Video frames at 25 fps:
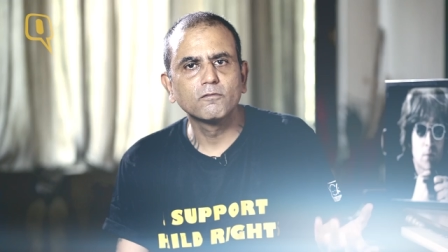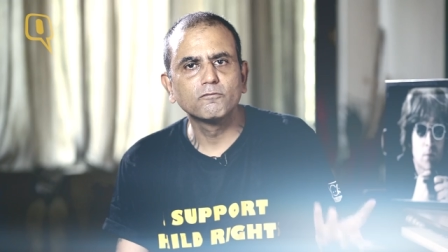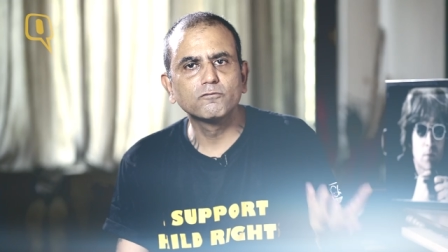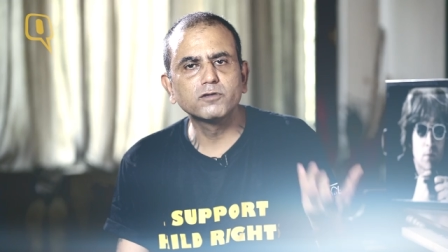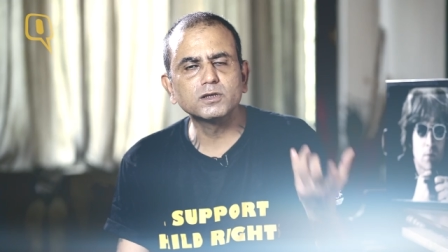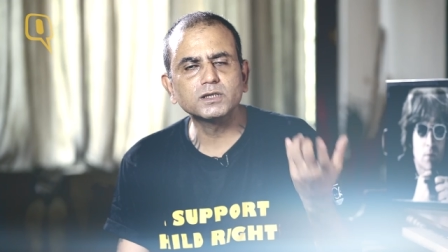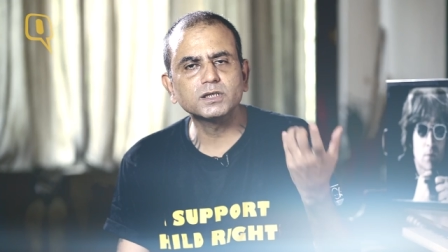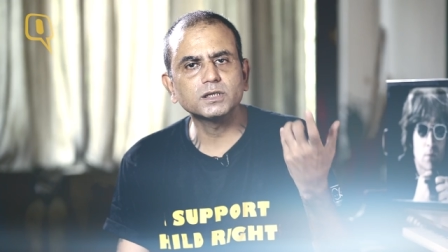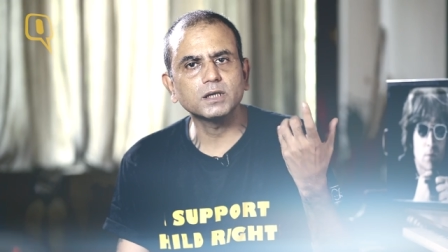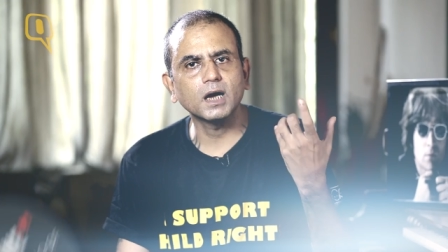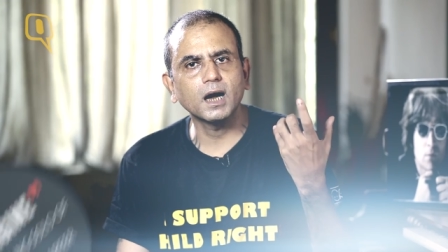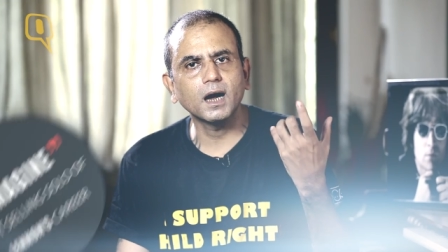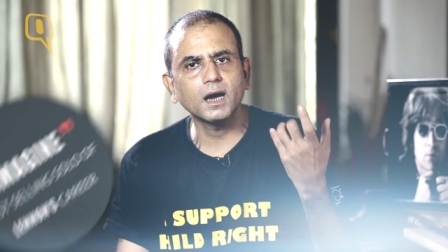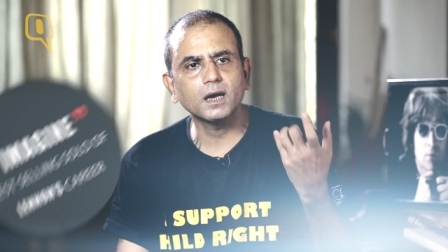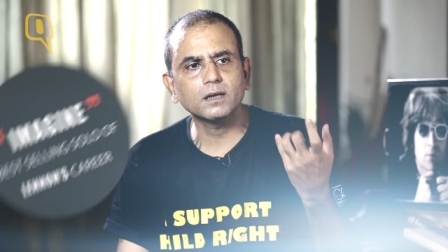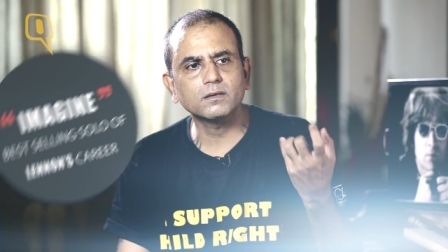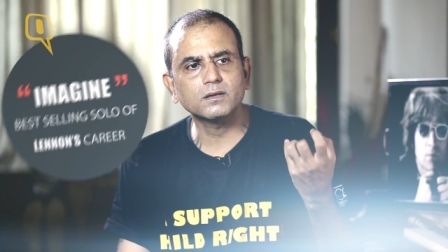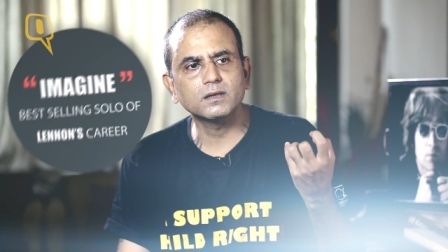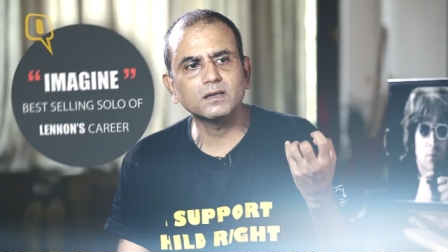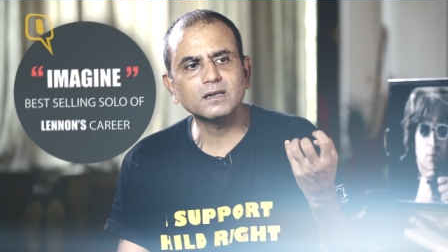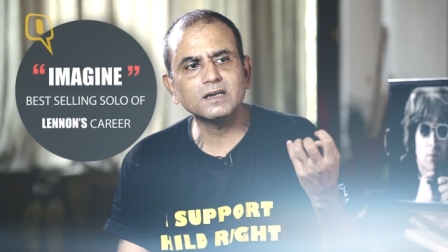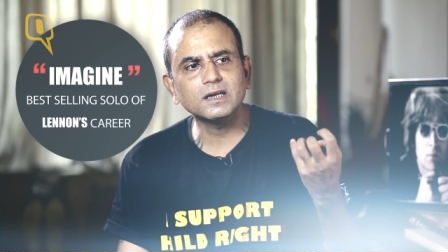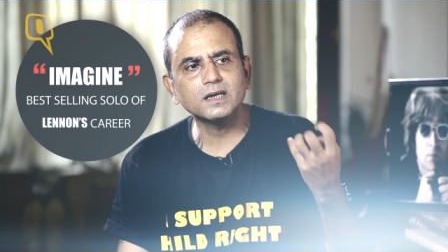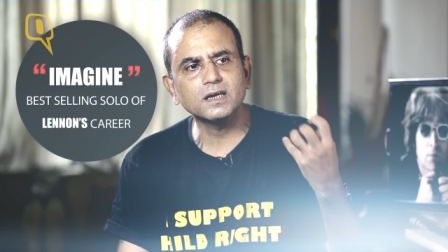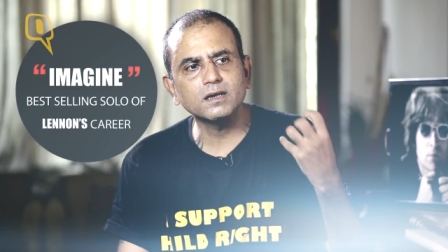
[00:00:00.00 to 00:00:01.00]
which I
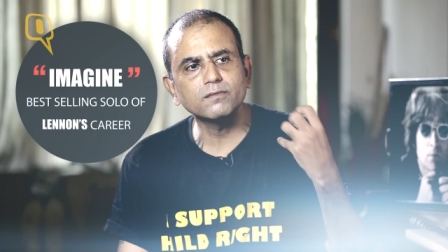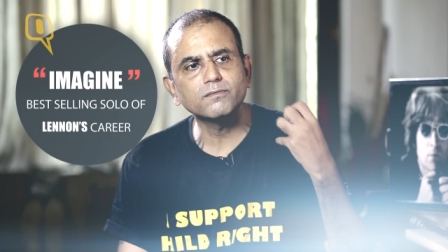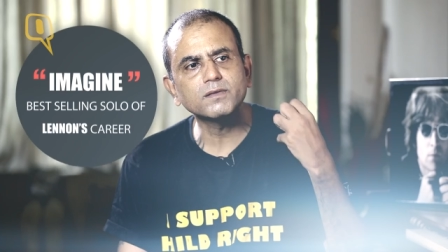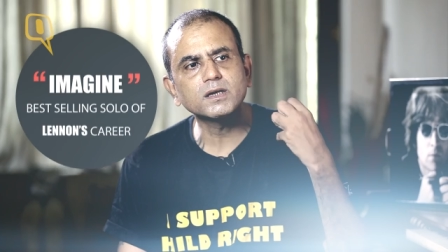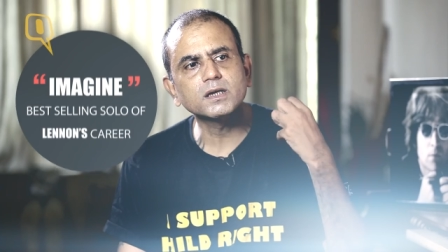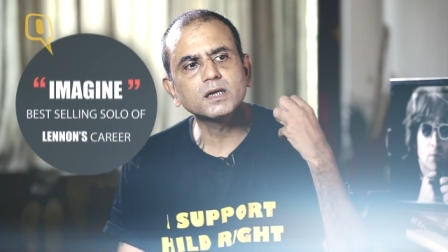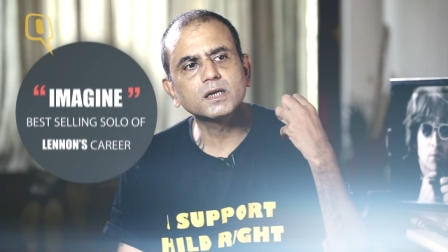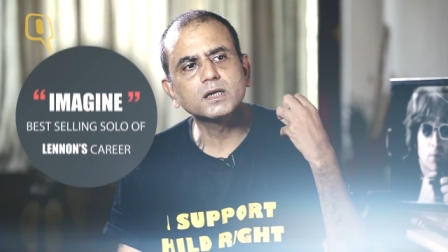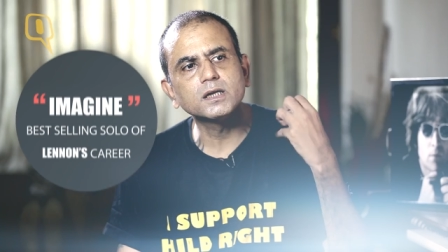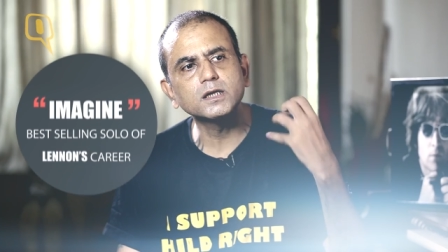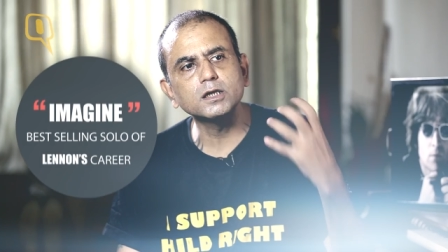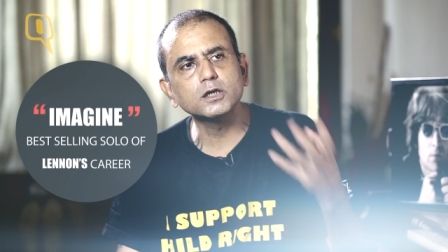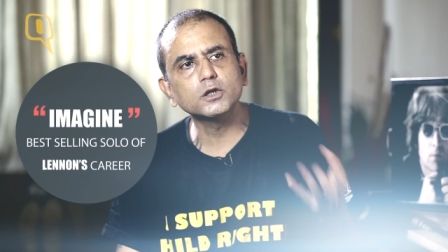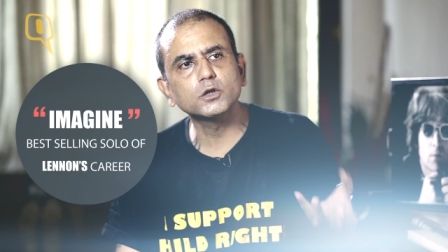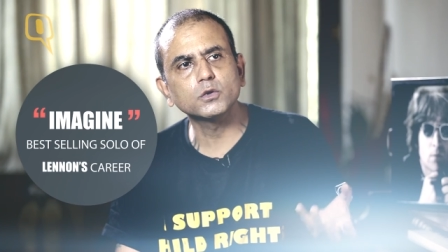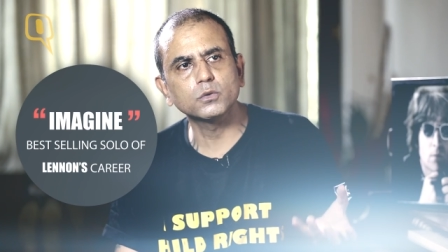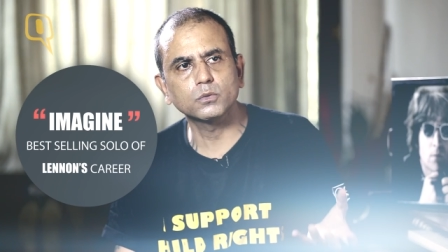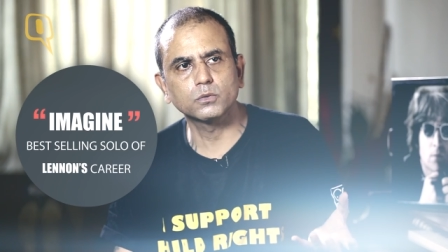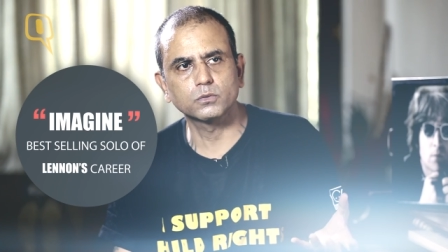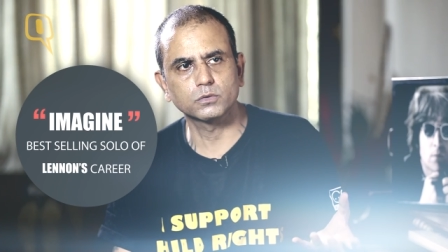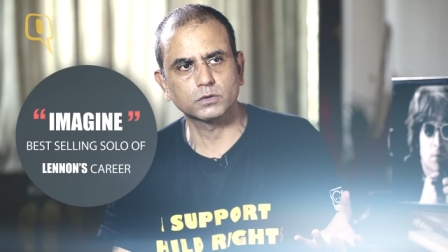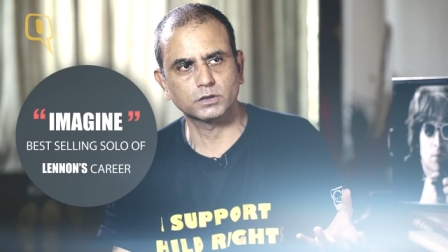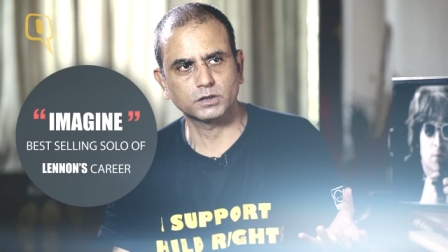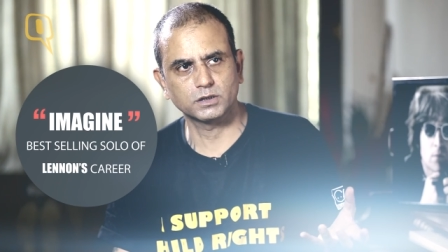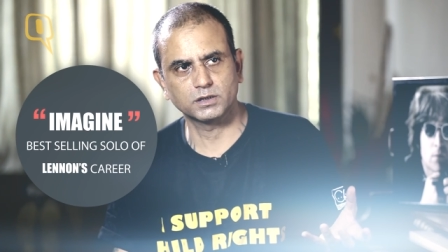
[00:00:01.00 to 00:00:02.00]
think even he
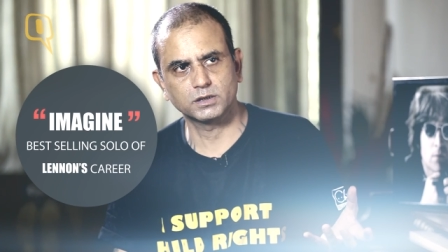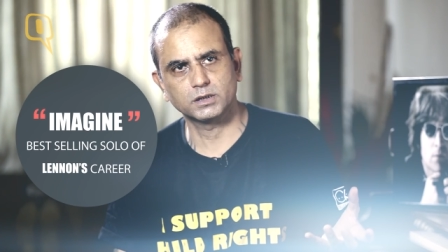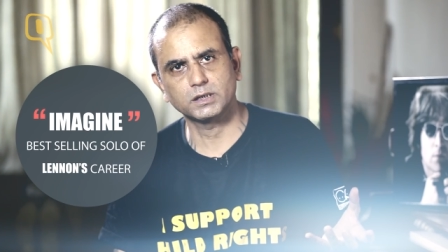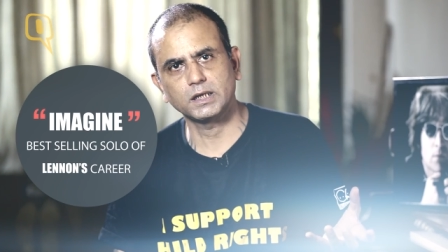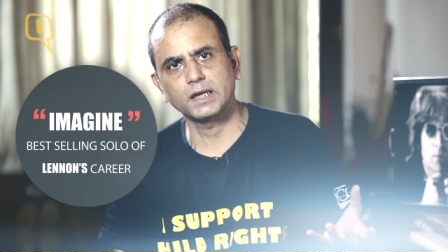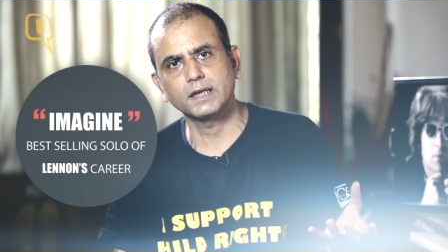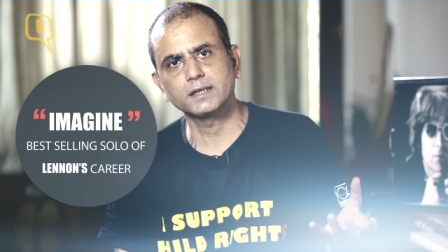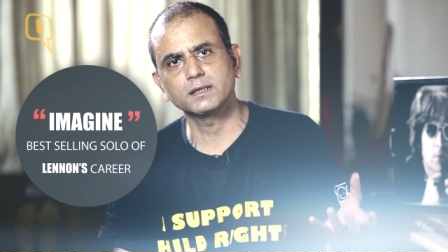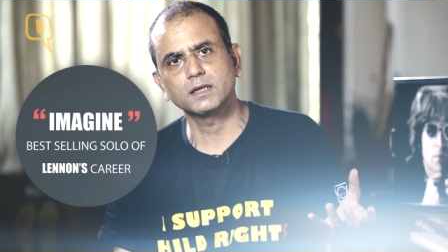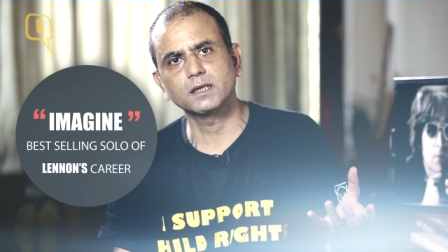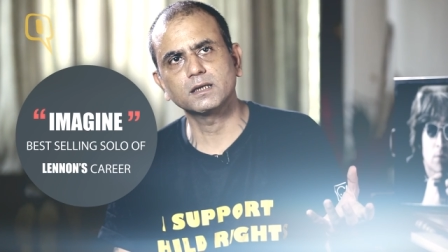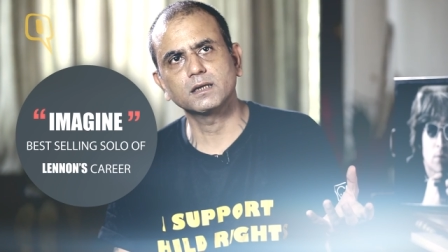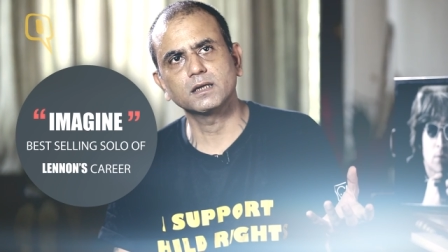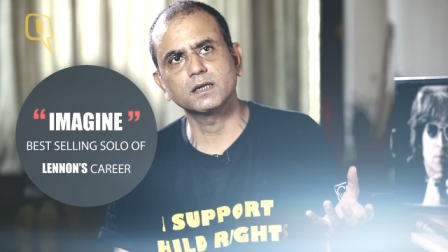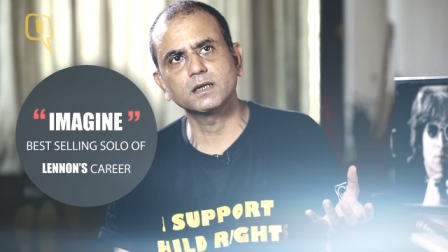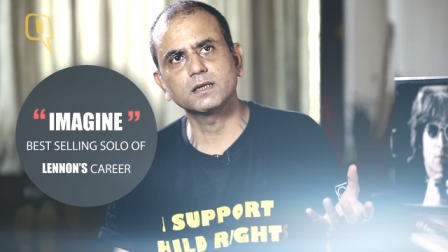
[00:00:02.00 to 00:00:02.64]
knows inside that